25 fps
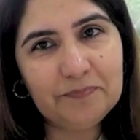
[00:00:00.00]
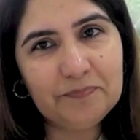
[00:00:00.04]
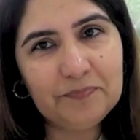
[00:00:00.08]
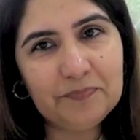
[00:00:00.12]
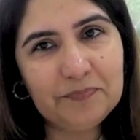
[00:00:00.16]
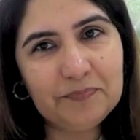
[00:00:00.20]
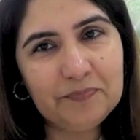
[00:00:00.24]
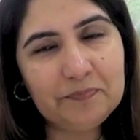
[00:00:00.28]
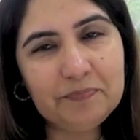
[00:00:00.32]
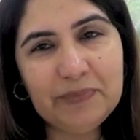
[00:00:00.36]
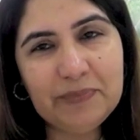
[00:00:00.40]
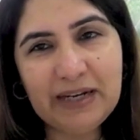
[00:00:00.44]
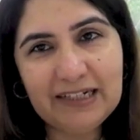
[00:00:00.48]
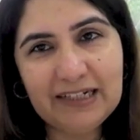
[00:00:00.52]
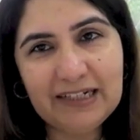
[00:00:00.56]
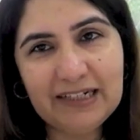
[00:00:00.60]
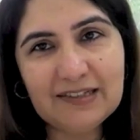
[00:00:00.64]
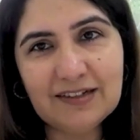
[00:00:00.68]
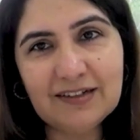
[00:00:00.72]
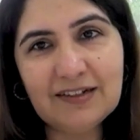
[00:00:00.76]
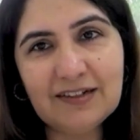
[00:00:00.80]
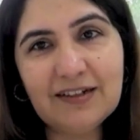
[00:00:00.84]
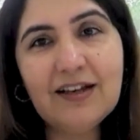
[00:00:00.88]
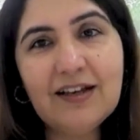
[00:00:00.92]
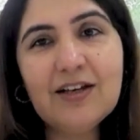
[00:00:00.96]

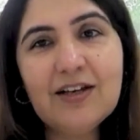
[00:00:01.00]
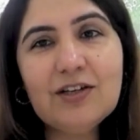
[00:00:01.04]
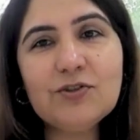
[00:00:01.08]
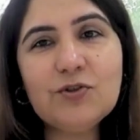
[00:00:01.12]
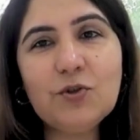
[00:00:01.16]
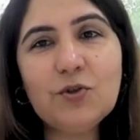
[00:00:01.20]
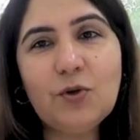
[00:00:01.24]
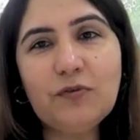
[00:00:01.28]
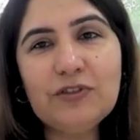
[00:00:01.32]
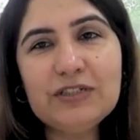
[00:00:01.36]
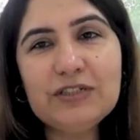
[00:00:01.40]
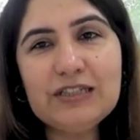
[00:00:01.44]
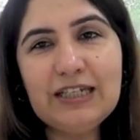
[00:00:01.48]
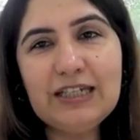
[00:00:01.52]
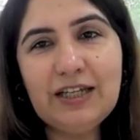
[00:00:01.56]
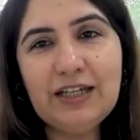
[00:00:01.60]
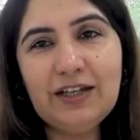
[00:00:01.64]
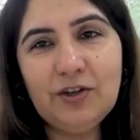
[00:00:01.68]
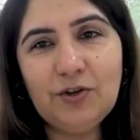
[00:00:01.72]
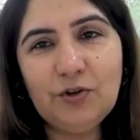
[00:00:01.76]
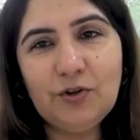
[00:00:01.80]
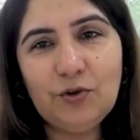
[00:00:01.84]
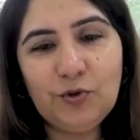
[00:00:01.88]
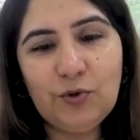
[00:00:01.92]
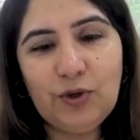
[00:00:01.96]
medicine. So obviously,
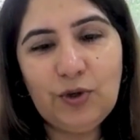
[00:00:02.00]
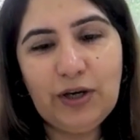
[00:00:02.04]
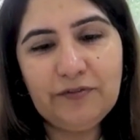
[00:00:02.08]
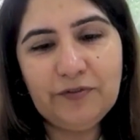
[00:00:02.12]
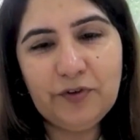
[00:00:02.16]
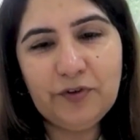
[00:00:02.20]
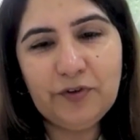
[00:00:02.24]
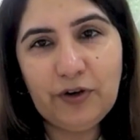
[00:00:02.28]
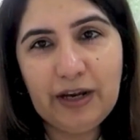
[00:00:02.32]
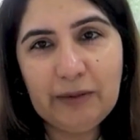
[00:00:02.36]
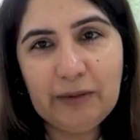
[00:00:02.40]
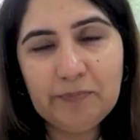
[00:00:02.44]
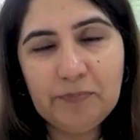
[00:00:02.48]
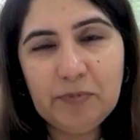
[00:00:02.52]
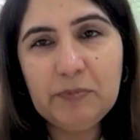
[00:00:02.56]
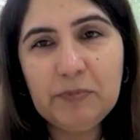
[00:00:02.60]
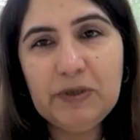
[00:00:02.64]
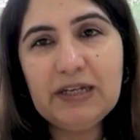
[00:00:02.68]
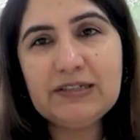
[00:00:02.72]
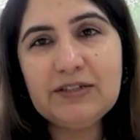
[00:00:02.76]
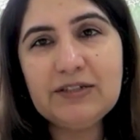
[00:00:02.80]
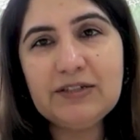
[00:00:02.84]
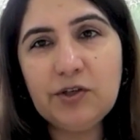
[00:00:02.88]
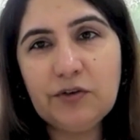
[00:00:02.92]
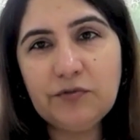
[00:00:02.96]
you have your
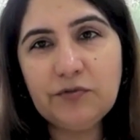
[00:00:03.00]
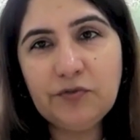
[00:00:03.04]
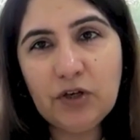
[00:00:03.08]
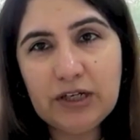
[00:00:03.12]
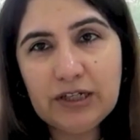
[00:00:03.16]
MBBS, and you have your